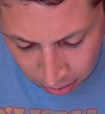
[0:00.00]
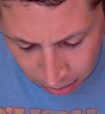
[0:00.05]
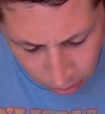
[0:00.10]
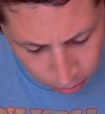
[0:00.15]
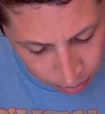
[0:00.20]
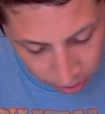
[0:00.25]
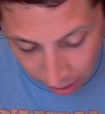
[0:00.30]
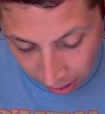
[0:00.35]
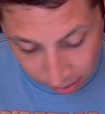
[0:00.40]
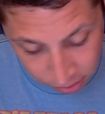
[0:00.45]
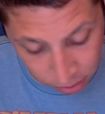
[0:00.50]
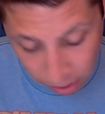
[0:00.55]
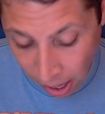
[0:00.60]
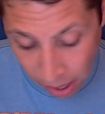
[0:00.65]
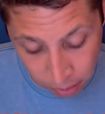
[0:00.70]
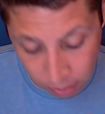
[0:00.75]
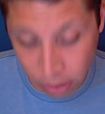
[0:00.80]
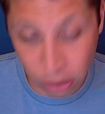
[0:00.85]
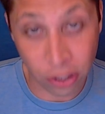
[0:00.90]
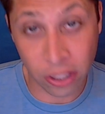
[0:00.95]
Okay, so I
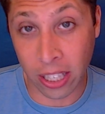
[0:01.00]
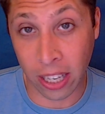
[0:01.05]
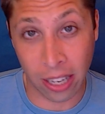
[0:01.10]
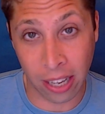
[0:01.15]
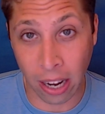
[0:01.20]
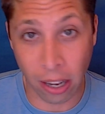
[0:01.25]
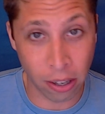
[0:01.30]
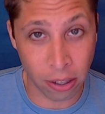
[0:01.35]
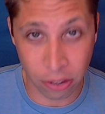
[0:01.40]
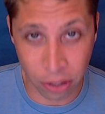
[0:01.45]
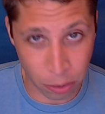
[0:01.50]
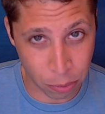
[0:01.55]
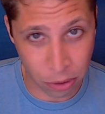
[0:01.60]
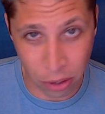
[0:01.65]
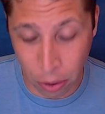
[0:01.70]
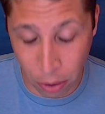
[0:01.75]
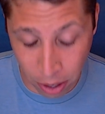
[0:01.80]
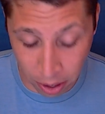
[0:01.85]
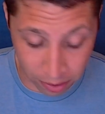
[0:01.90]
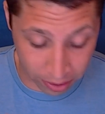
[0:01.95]
don't understand. I don't understand what's
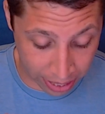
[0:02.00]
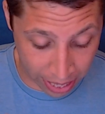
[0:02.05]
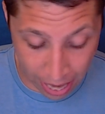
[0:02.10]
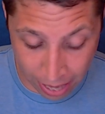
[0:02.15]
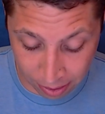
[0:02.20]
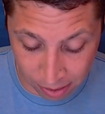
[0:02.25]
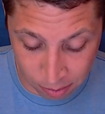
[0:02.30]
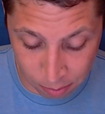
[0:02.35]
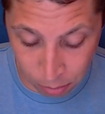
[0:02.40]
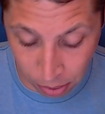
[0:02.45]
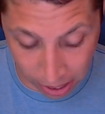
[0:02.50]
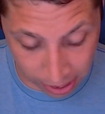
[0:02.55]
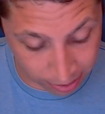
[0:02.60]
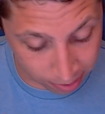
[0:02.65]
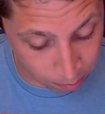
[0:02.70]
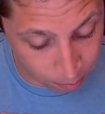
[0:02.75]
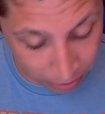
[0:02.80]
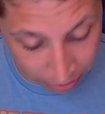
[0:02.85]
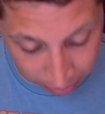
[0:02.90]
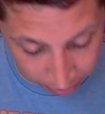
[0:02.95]
going on in the cats'
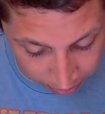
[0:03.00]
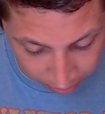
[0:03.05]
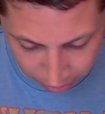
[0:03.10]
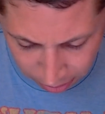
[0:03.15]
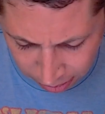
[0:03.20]
brains, but